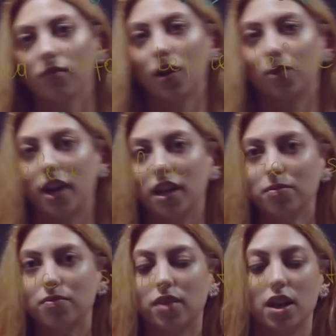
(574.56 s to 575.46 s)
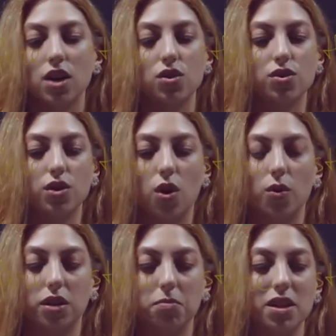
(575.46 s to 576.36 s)
Okay, so
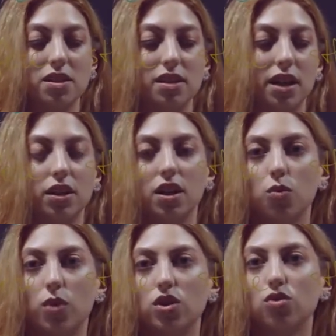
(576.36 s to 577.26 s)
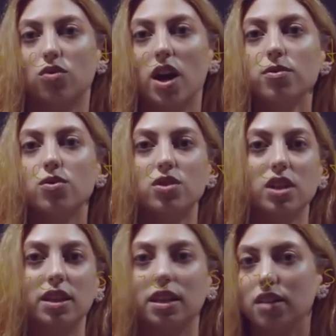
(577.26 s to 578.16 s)
it means that when you arrive, you
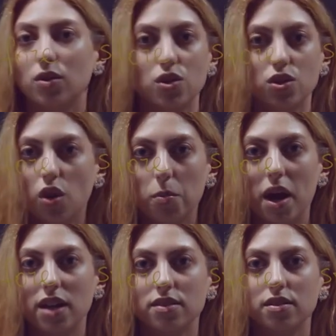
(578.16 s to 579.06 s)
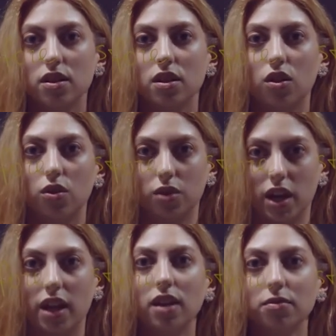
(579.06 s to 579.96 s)
see that there is no bus.
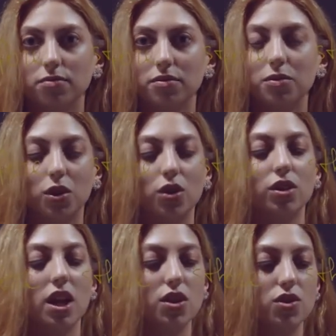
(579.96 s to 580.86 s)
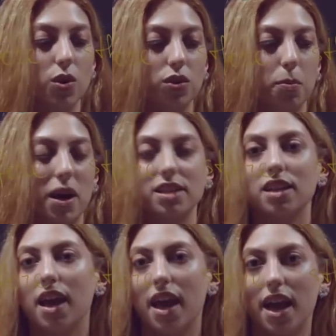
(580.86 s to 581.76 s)
Okay, good. So the bus
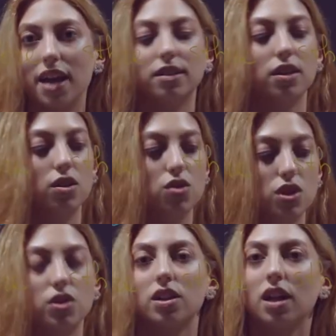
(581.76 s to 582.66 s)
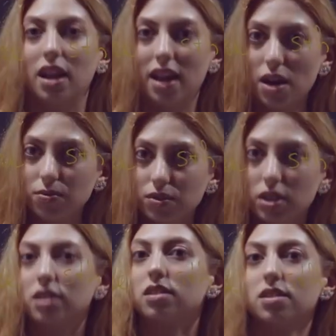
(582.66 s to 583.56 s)
had just left
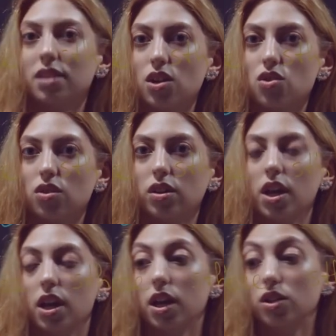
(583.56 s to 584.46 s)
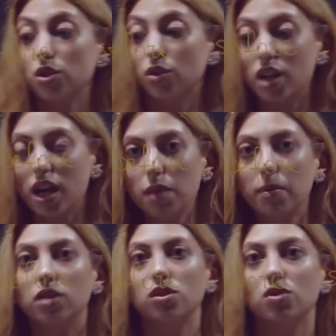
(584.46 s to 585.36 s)
the station and you came
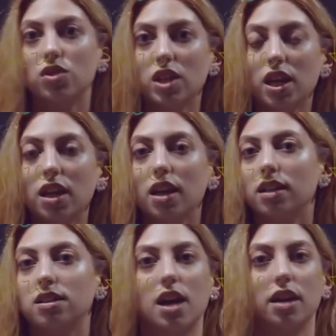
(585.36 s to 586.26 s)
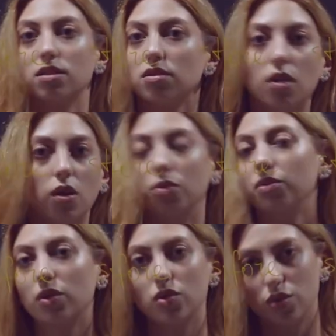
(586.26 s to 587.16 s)
and you see that, oh,
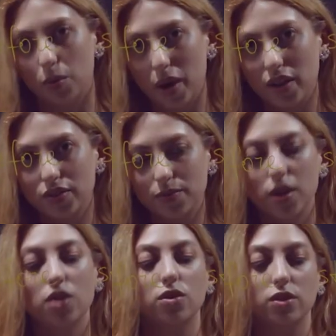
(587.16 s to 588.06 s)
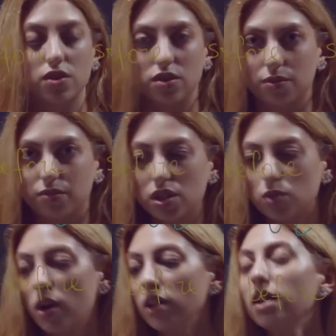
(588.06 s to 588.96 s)
there is no bus. So this is the first
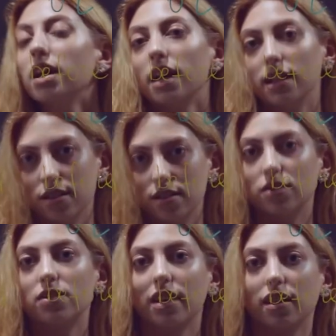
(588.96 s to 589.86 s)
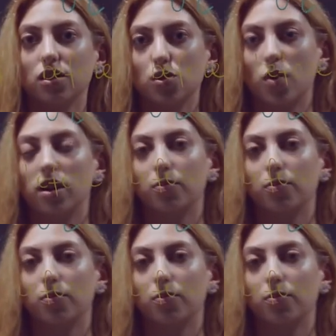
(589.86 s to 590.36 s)
one. and this is the second one.